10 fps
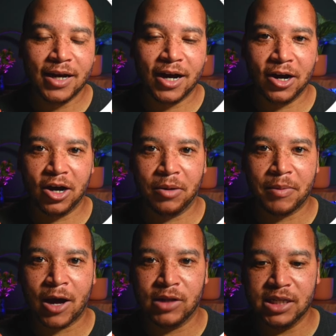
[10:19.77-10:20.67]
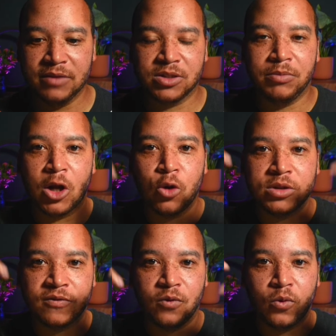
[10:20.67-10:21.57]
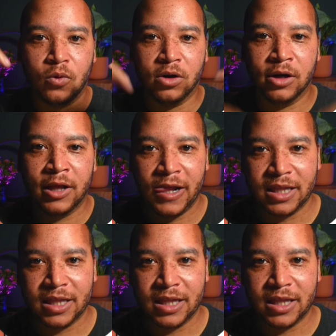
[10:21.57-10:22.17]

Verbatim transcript: Um, I'll leave some notes for